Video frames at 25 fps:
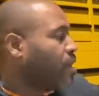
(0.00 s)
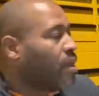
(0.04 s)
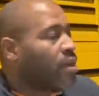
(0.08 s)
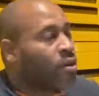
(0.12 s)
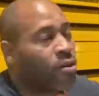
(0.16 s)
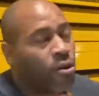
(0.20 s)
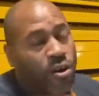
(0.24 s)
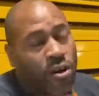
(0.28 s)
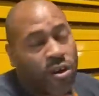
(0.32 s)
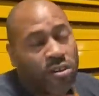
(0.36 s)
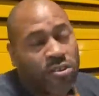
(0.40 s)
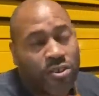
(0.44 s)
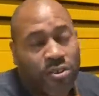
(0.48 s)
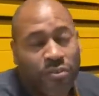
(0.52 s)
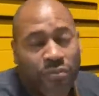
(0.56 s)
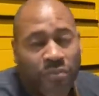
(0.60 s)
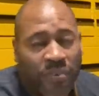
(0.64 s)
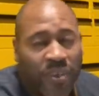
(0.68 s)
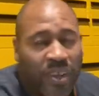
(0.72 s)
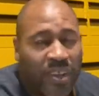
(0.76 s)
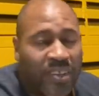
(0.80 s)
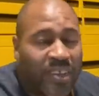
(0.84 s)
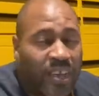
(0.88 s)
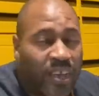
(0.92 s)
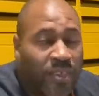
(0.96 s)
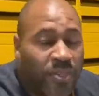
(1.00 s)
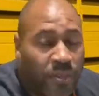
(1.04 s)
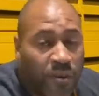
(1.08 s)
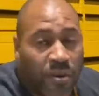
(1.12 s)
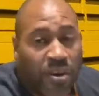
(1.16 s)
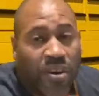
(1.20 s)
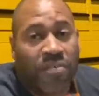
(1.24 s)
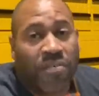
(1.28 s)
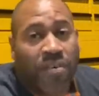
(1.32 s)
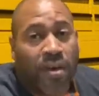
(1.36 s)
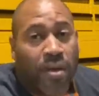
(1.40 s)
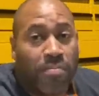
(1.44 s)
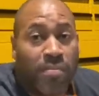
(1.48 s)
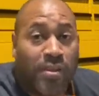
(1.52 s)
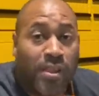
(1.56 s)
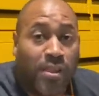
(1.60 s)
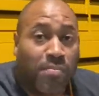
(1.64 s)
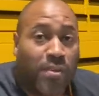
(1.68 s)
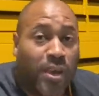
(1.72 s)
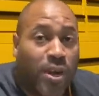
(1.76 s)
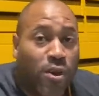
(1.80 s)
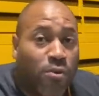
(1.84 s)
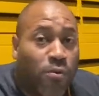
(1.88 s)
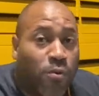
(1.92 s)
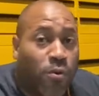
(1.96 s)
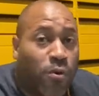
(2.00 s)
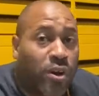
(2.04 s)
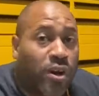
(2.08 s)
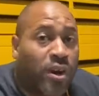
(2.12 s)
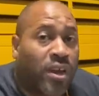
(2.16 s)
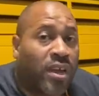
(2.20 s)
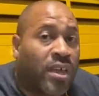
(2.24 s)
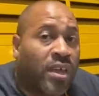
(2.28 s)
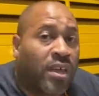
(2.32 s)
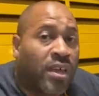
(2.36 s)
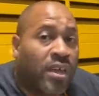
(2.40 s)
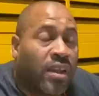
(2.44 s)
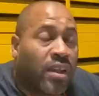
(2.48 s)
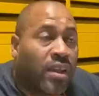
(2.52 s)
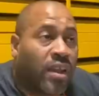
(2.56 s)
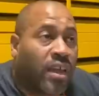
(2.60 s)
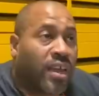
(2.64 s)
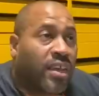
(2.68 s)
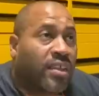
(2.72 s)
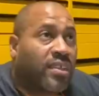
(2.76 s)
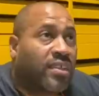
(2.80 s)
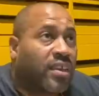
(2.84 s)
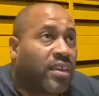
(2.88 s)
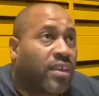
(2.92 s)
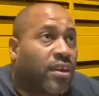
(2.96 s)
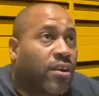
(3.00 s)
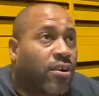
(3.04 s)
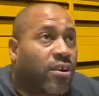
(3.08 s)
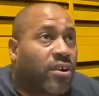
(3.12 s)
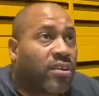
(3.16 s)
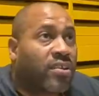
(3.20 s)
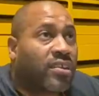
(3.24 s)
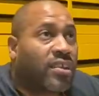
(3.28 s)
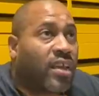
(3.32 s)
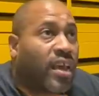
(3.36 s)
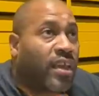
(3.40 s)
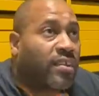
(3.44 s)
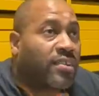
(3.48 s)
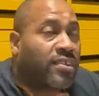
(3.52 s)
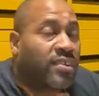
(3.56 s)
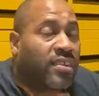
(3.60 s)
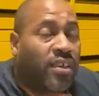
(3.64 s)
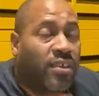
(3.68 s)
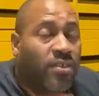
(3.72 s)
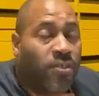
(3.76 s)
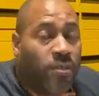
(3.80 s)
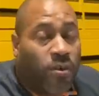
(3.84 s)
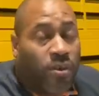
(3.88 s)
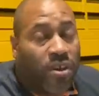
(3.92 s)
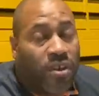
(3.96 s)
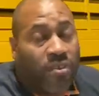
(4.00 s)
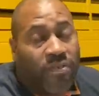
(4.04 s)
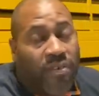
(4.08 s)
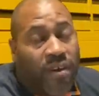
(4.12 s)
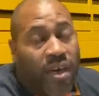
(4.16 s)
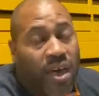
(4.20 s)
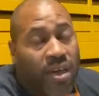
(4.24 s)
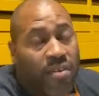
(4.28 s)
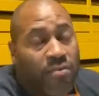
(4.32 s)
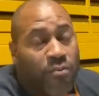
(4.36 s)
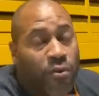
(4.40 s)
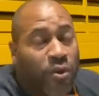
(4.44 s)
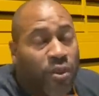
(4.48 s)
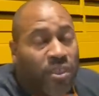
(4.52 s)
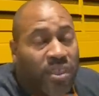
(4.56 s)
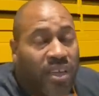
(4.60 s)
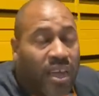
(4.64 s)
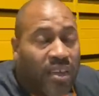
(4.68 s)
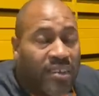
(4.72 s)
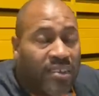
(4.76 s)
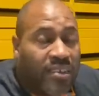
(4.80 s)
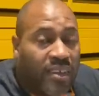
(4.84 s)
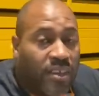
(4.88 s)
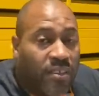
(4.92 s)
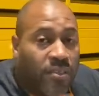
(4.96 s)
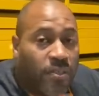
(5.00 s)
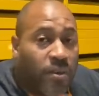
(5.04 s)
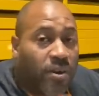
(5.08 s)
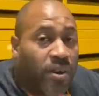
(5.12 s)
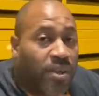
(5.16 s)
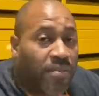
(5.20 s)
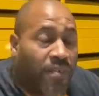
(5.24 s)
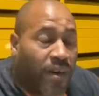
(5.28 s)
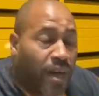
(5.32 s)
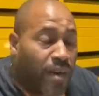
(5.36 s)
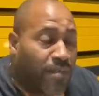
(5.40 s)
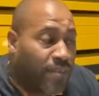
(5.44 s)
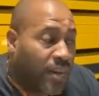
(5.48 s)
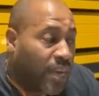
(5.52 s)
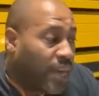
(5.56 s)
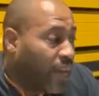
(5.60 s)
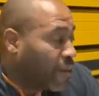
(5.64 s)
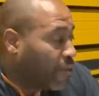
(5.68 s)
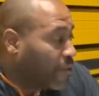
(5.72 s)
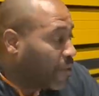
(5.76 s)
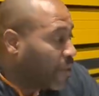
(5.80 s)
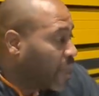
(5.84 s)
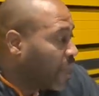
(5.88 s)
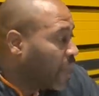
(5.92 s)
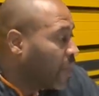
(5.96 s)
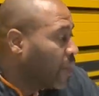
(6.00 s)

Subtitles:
Also fits a 35 millimeter horn like the Hertz ST35 or the ST35 Neo.